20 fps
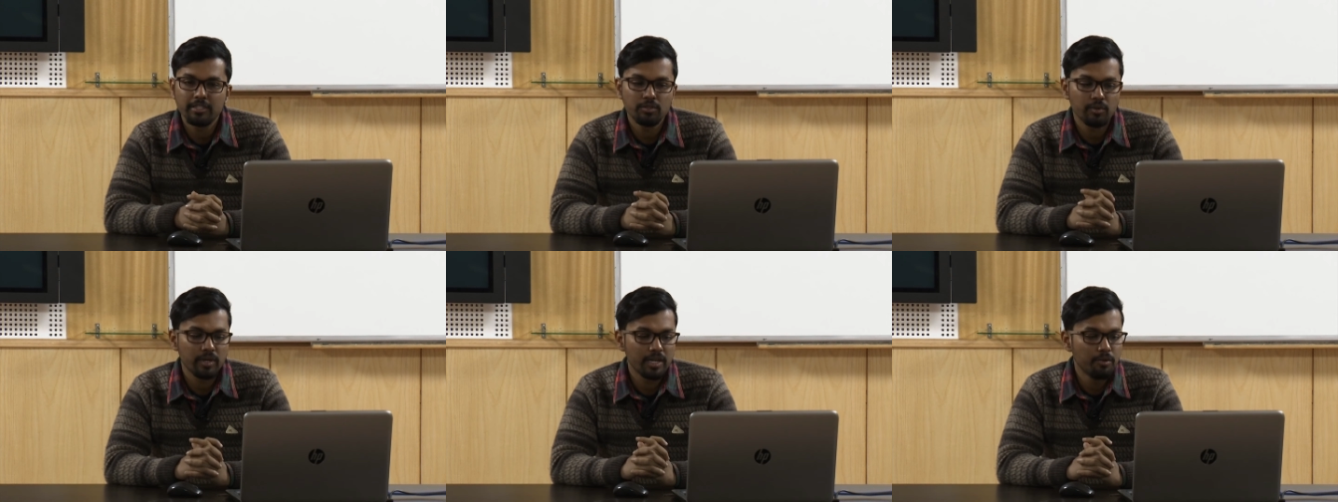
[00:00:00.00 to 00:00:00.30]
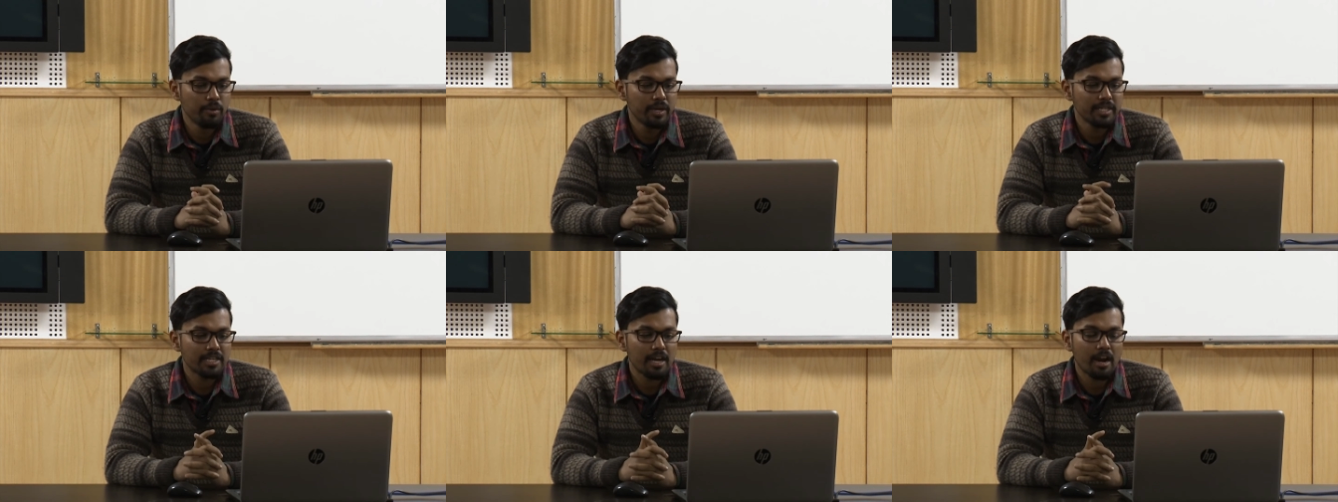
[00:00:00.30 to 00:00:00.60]
So
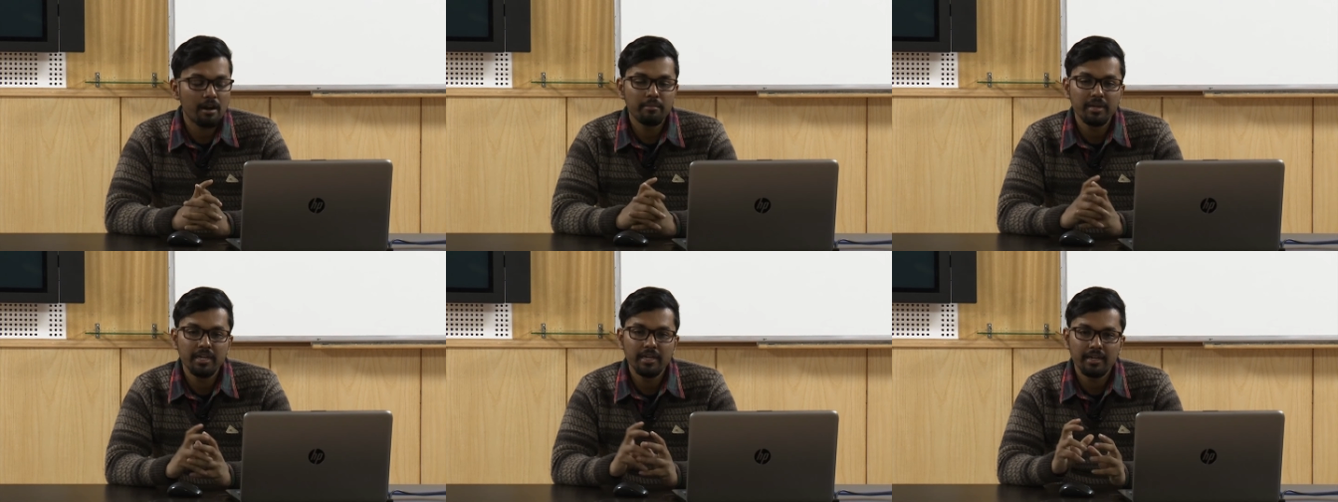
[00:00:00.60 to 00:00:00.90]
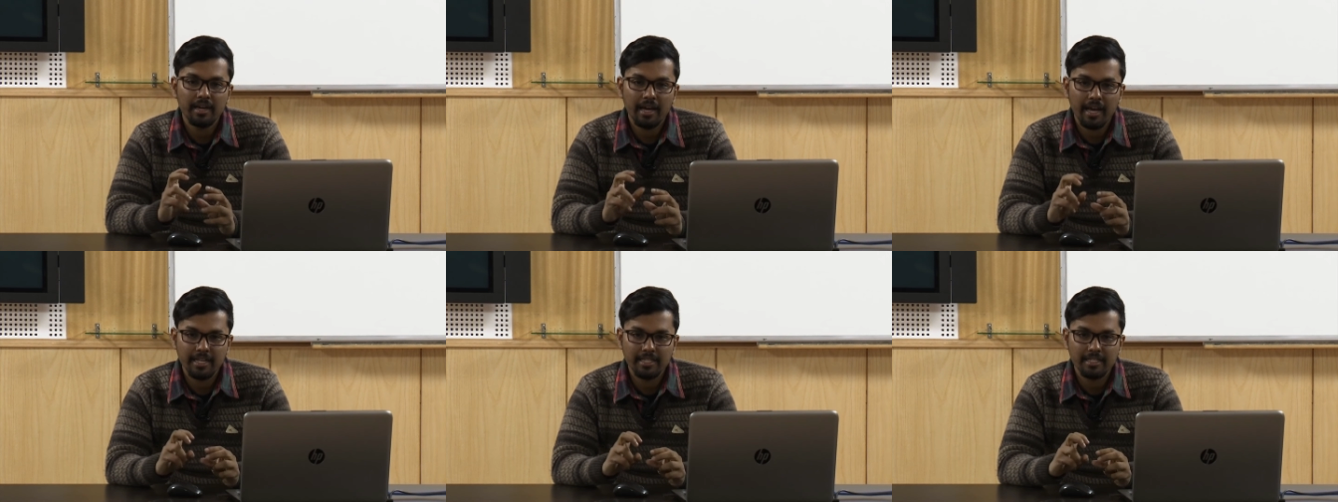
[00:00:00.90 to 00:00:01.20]
US Army
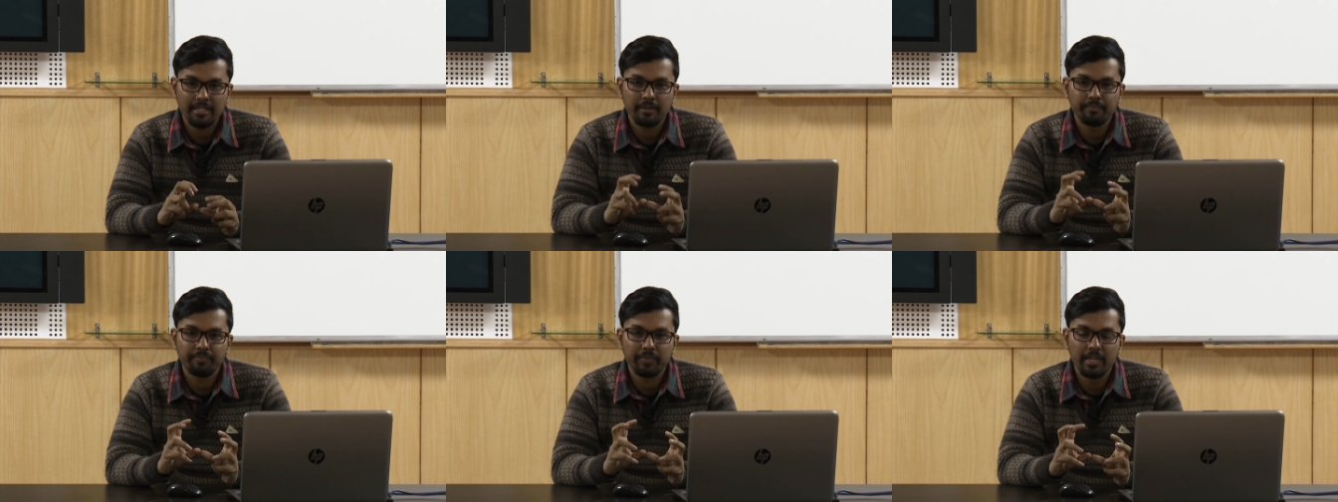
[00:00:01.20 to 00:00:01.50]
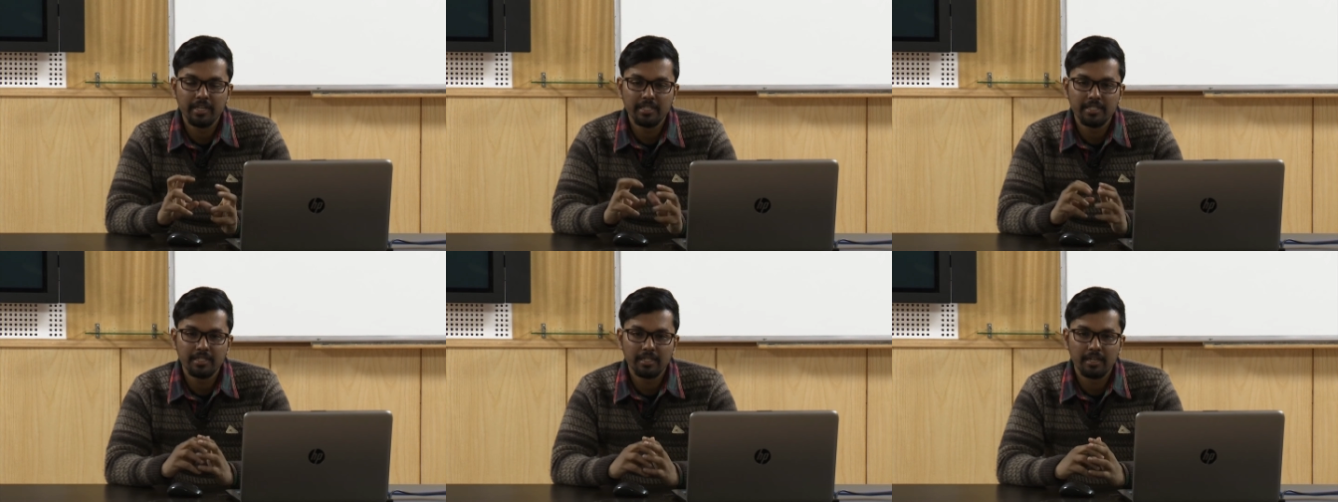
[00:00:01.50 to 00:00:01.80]

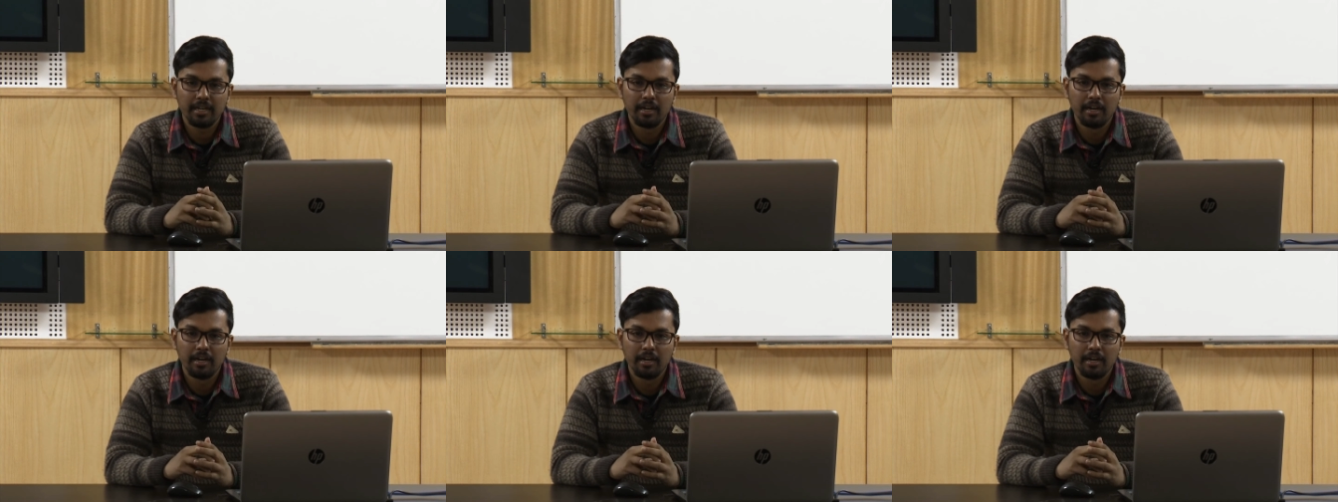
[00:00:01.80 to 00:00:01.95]
is